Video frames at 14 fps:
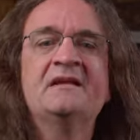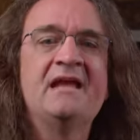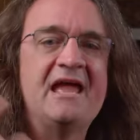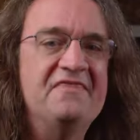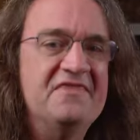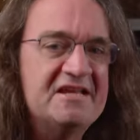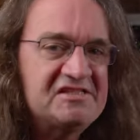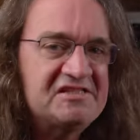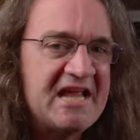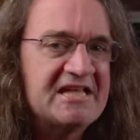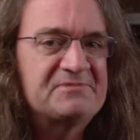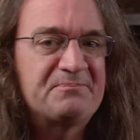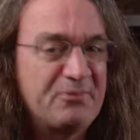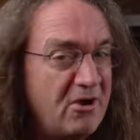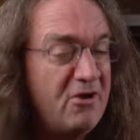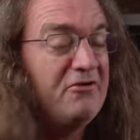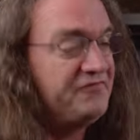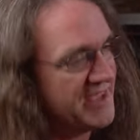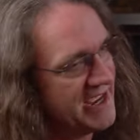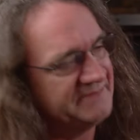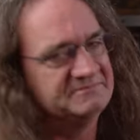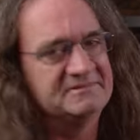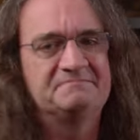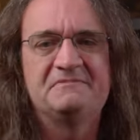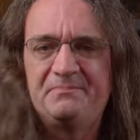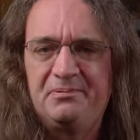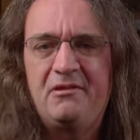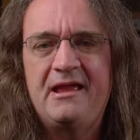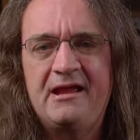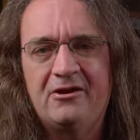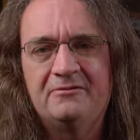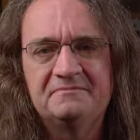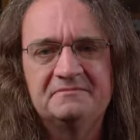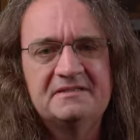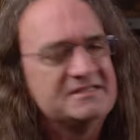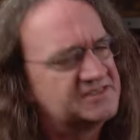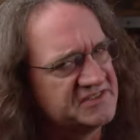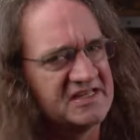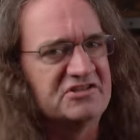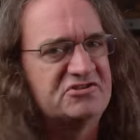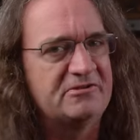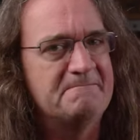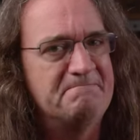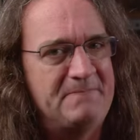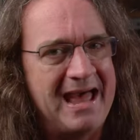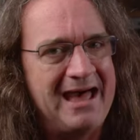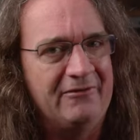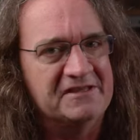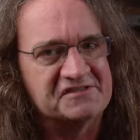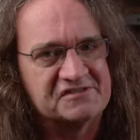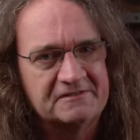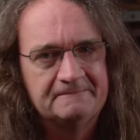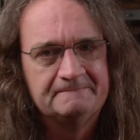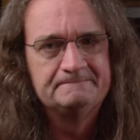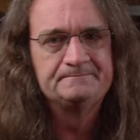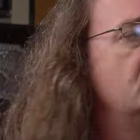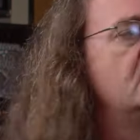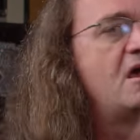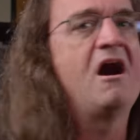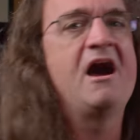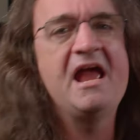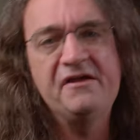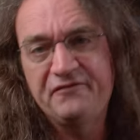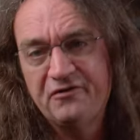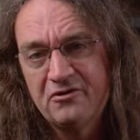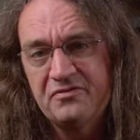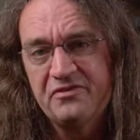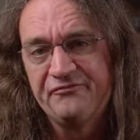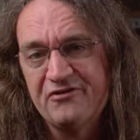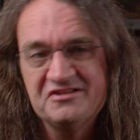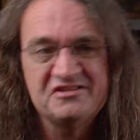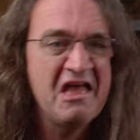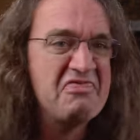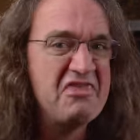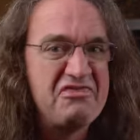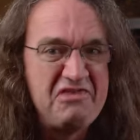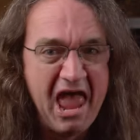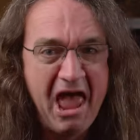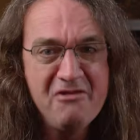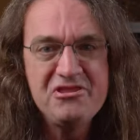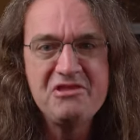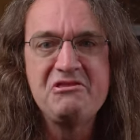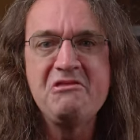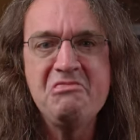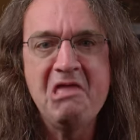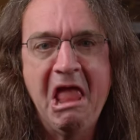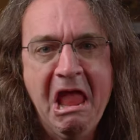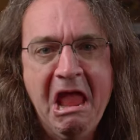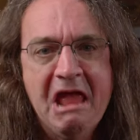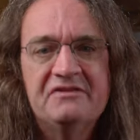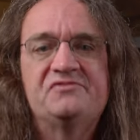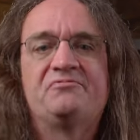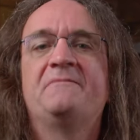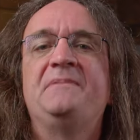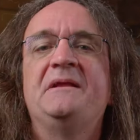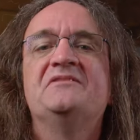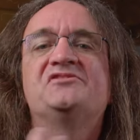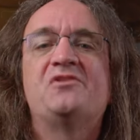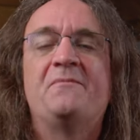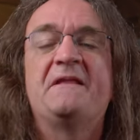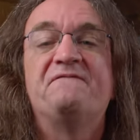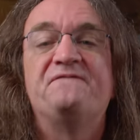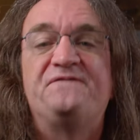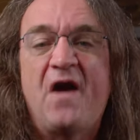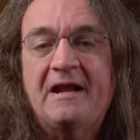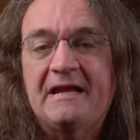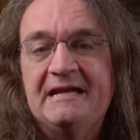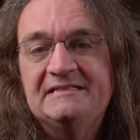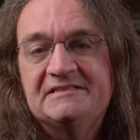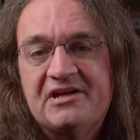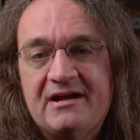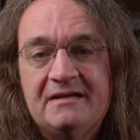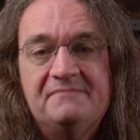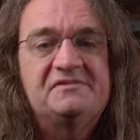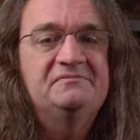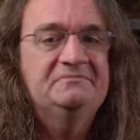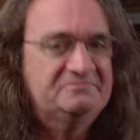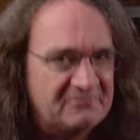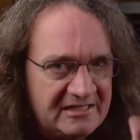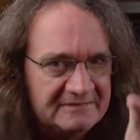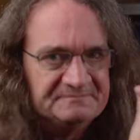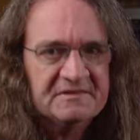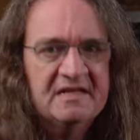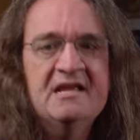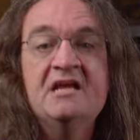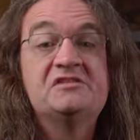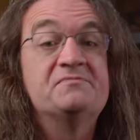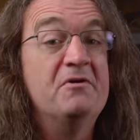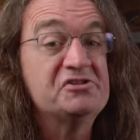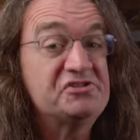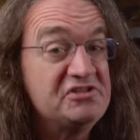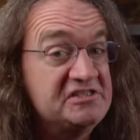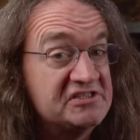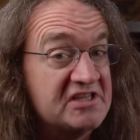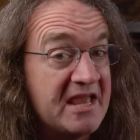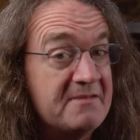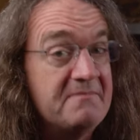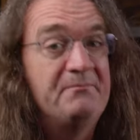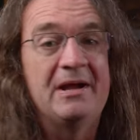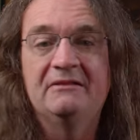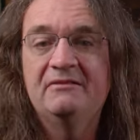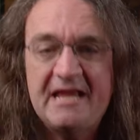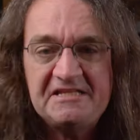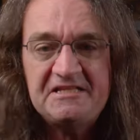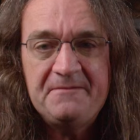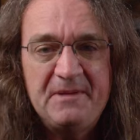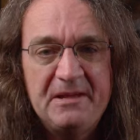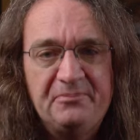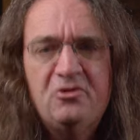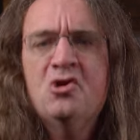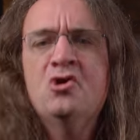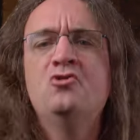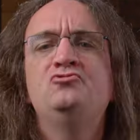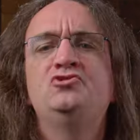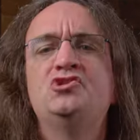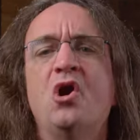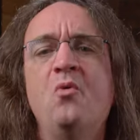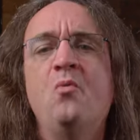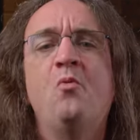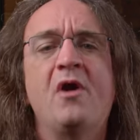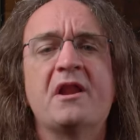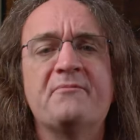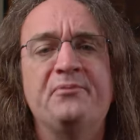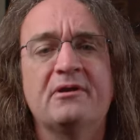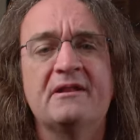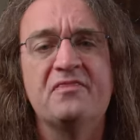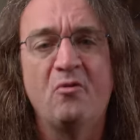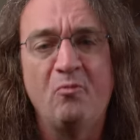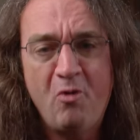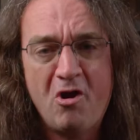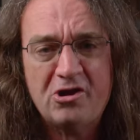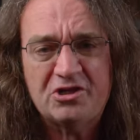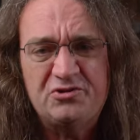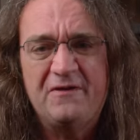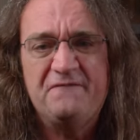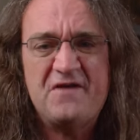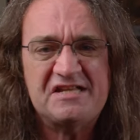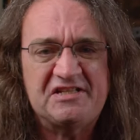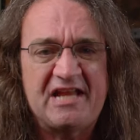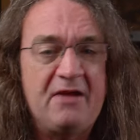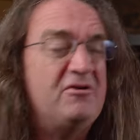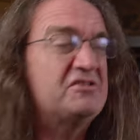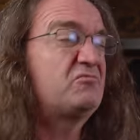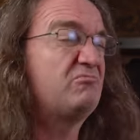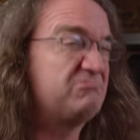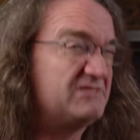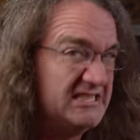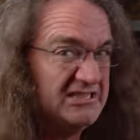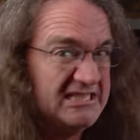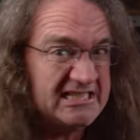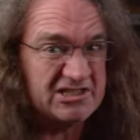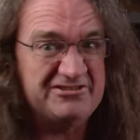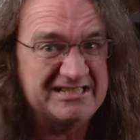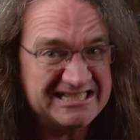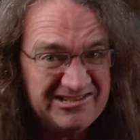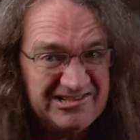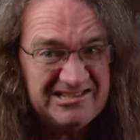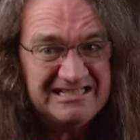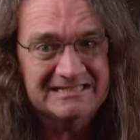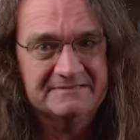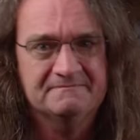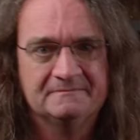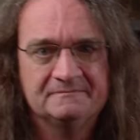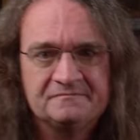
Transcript: And this test proved that the player is essentially ballast. I have heard the phrase, the sound is in the hands, repeated so many fucking times, and well, it's mostly said by lazy people who don't want to put in the work to investigate what's really going on.